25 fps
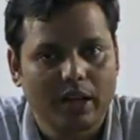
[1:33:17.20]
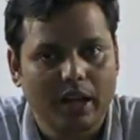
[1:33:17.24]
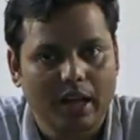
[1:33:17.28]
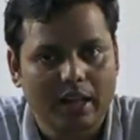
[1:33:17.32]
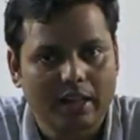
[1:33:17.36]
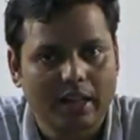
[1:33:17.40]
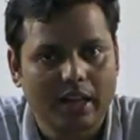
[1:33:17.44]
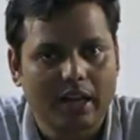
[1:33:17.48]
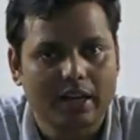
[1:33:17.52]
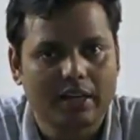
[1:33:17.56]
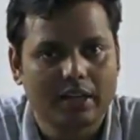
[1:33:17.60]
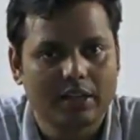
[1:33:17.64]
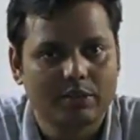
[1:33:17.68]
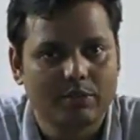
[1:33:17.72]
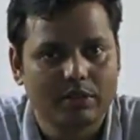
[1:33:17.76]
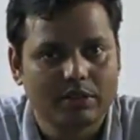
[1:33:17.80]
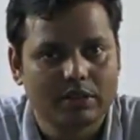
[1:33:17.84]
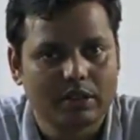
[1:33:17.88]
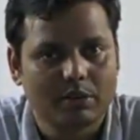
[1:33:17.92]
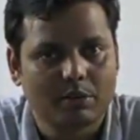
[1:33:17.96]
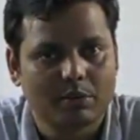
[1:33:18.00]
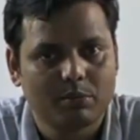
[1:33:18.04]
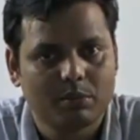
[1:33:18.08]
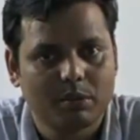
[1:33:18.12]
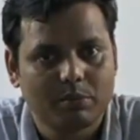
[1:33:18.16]
and that is where
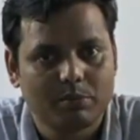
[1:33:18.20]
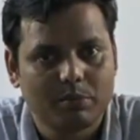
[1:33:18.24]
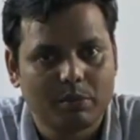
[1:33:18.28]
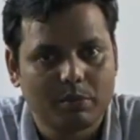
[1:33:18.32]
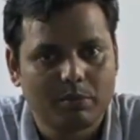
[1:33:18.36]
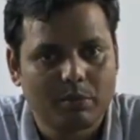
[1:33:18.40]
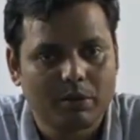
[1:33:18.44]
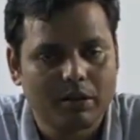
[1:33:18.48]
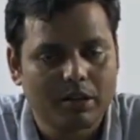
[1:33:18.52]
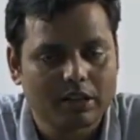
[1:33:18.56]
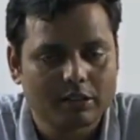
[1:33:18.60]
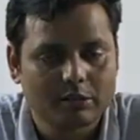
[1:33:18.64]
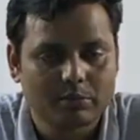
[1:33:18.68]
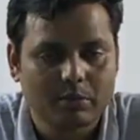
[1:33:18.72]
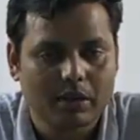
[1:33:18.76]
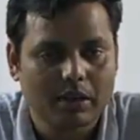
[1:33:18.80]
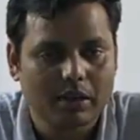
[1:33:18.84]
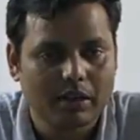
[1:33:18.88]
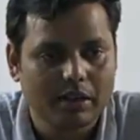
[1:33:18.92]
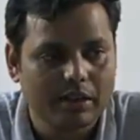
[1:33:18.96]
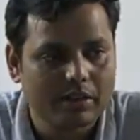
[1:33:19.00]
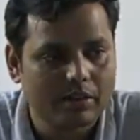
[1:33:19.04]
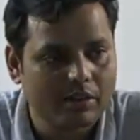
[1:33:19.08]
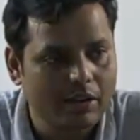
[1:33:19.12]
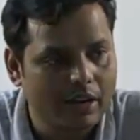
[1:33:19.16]
some of the people
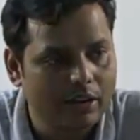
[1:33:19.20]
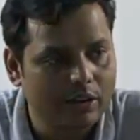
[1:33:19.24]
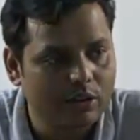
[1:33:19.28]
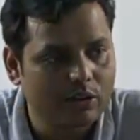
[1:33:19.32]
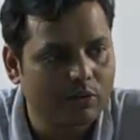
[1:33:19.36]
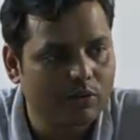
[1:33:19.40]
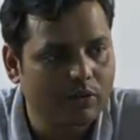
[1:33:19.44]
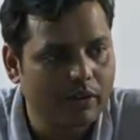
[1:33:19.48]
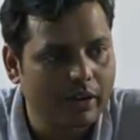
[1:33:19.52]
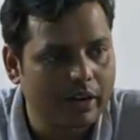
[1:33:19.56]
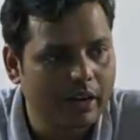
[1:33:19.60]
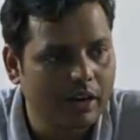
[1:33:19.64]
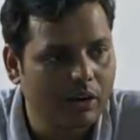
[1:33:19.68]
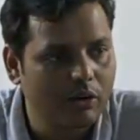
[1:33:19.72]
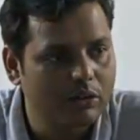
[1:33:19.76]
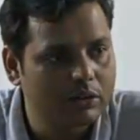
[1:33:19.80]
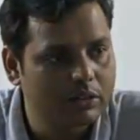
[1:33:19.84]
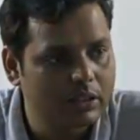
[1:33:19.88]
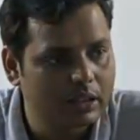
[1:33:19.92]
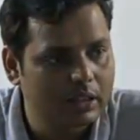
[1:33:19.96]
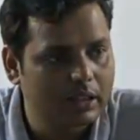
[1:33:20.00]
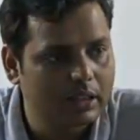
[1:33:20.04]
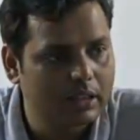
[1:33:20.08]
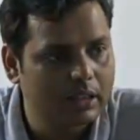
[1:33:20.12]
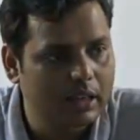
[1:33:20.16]
desperately try to find out
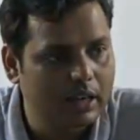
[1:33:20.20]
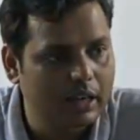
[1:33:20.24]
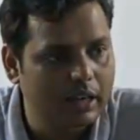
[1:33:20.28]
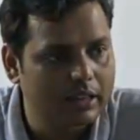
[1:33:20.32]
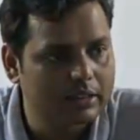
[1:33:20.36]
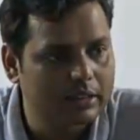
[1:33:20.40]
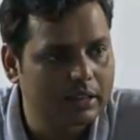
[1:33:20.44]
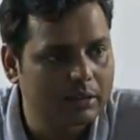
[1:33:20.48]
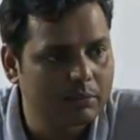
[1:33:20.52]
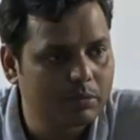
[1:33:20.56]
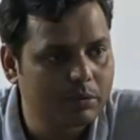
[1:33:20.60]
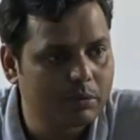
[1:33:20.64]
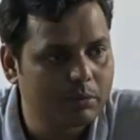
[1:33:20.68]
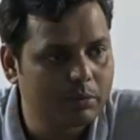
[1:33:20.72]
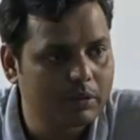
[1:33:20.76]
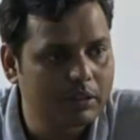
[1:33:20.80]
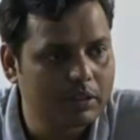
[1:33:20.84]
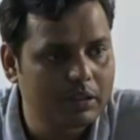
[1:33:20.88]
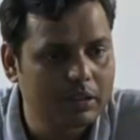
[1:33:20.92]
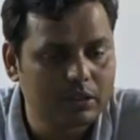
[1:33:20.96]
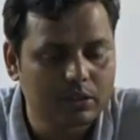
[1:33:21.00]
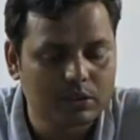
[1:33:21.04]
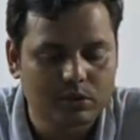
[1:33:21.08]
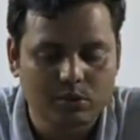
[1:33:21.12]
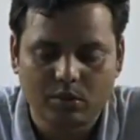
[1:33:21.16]
certain connection between
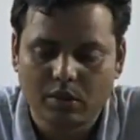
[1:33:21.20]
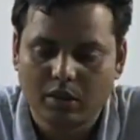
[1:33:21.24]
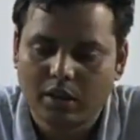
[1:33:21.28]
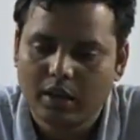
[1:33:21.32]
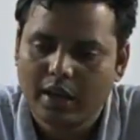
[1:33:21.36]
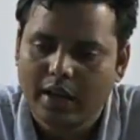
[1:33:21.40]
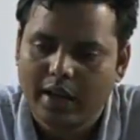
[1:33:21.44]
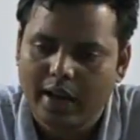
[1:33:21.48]
these two.